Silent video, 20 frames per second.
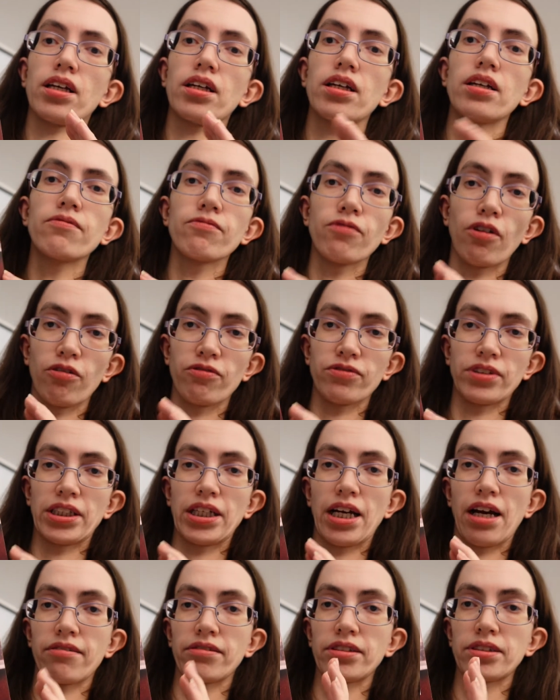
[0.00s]
involving
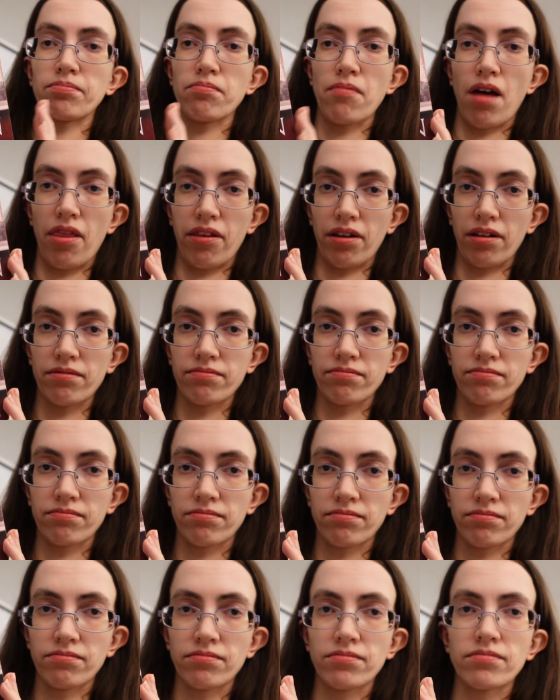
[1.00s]
Carrie's mother.
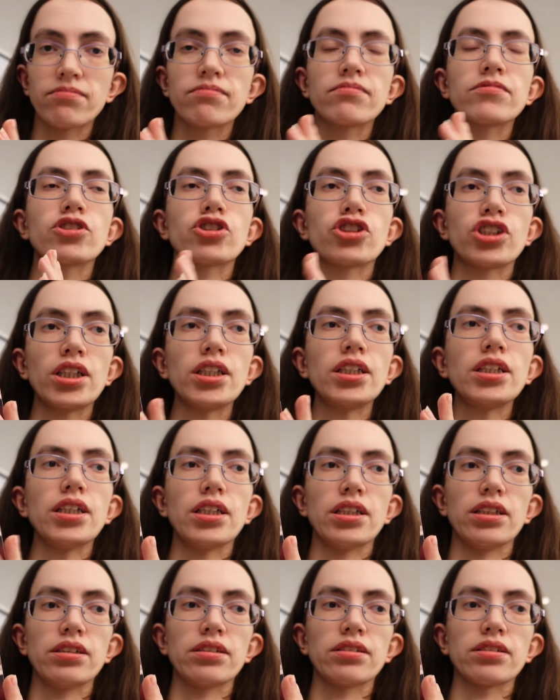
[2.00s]
She
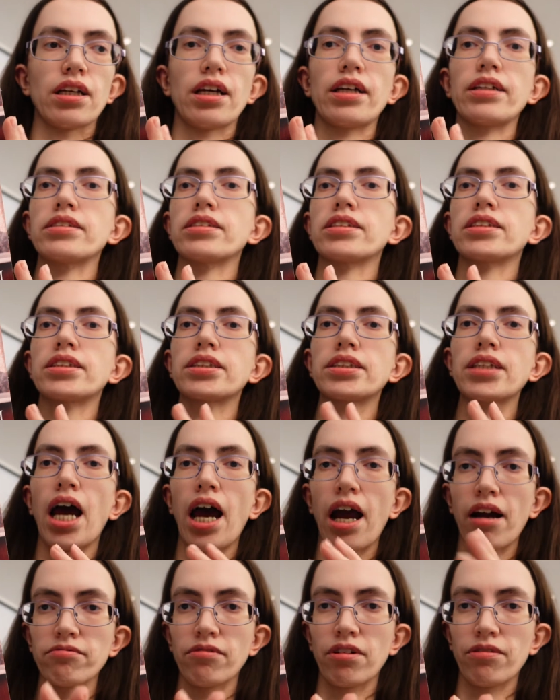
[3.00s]
is a
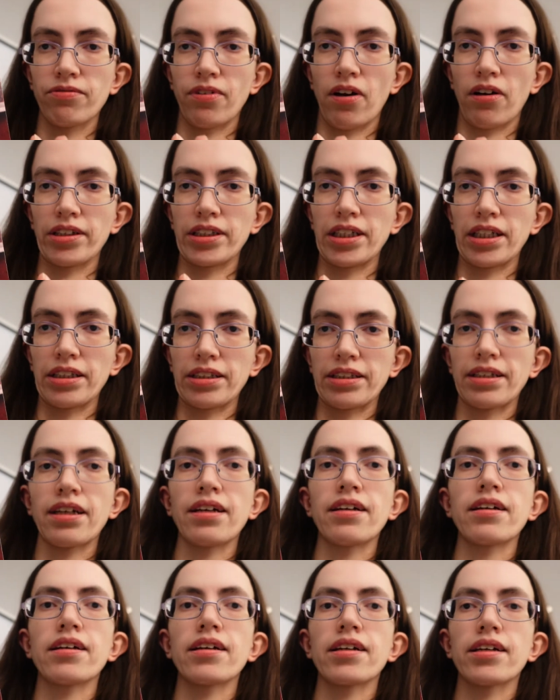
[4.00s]
terrifying
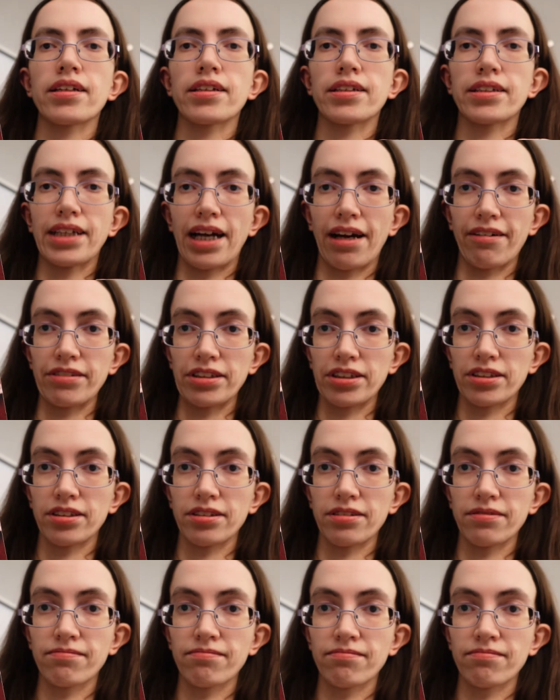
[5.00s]
character.